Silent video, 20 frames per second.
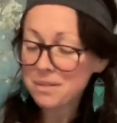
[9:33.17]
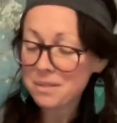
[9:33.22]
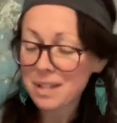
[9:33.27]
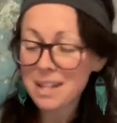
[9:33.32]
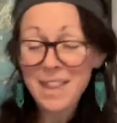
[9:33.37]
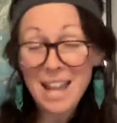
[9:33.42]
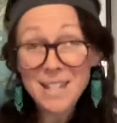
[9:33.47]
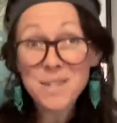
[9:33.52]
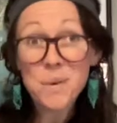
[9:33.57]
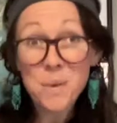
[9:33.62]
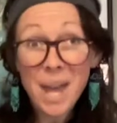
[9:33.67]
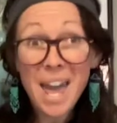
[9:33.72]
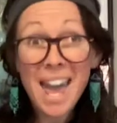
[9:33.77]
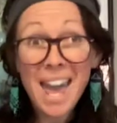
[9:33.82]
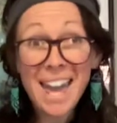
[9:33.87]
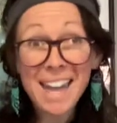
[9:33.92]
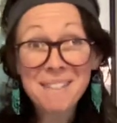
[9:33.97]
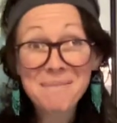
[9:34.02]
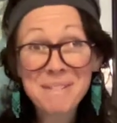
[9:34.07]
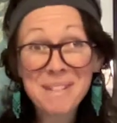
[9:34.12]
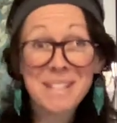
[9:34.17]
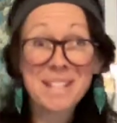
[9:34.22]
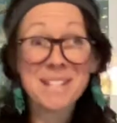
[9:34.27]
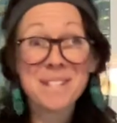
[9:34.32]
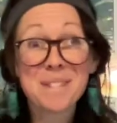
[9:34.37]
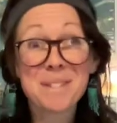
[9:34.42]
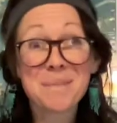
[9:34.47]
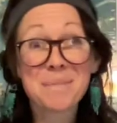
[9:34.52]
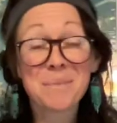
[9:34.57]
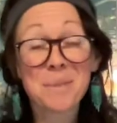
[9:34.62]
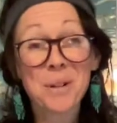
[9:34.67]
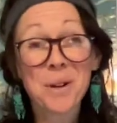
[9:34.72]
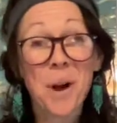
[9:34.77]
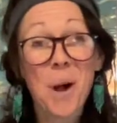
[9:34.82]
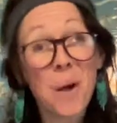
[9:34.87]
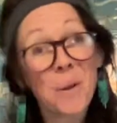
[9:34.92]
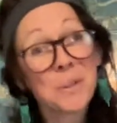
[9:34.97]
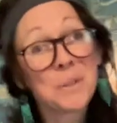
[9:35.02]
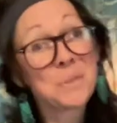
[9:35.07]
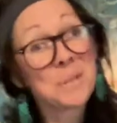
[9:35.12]
and that's okay because we're
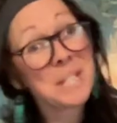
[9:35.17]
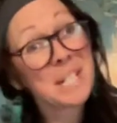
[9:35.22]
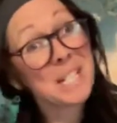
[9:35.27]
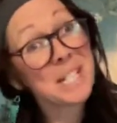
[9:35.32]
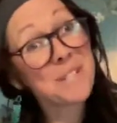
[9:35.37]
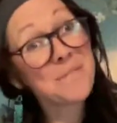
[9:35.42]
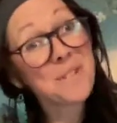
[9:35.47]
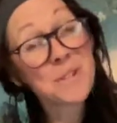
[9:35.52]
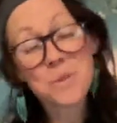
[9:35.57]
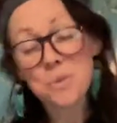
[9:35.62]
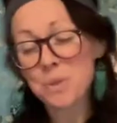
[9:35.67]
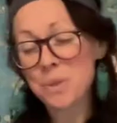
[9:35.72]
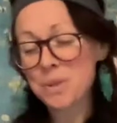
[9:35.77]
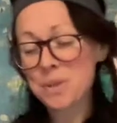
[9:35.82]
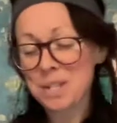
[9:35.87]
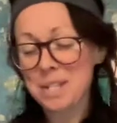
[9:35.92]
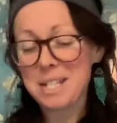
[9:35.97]
all unique individuals.